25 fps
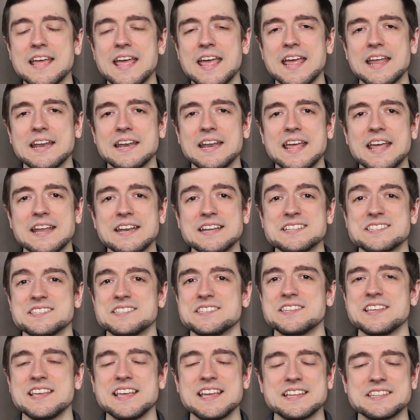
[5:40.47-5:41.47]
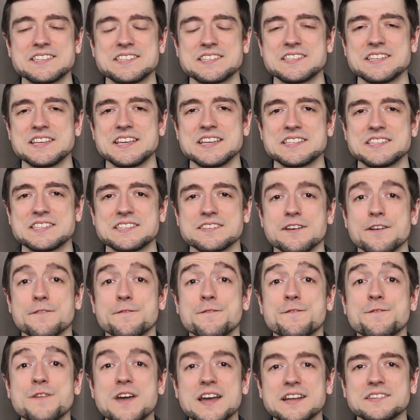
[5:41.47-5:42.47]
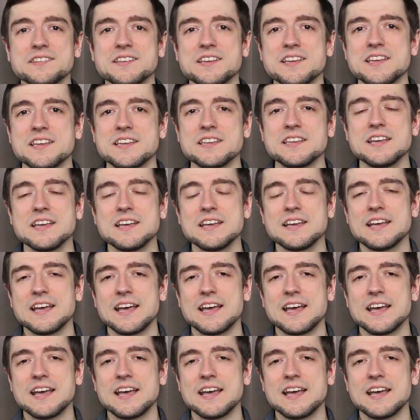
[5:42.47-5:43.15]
and it's affecting